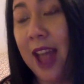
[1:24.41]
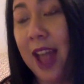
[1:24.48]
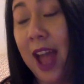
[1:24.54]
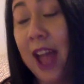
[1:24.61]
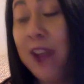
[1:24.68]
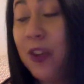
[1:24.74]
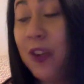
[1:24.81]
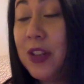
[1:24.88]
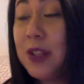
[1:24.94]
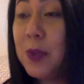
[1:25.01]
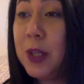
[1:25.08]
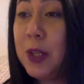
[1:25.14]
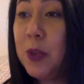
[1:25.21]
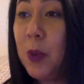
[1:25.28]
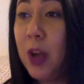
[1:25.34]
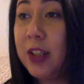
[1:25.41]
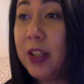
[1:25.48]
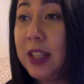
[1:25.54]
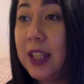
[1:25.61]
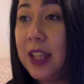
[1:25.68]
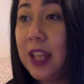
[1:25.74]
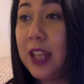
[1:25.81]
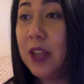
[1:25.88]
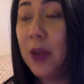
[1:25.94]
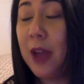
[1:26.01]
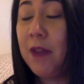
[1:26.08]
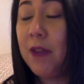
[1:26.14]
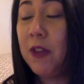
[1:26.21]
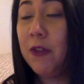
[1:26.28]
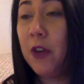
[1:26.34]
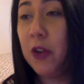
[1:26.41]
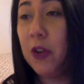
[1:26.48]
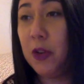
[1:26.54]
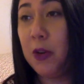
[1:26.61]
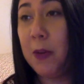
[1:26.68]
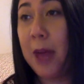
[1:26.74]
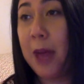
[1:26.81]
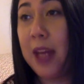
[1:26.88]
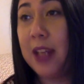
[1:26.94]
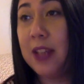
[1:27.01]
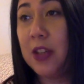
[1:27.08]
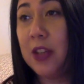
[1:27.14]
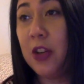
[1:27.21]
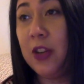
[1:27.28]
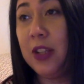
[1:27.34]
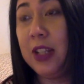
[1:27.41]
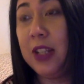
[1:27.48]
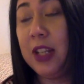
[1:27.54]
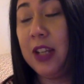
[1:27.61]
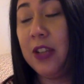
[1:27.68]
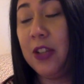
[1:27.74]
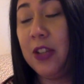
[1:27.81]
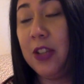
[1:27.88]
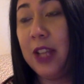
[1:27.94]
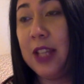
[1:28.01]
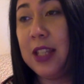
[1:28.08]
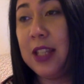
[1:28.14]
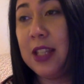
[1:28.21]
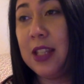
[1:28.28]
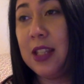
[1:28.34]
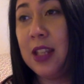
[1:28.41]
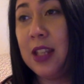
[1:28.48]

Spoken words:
I noticed when you walked in that you have the photochromatics currently on your lenses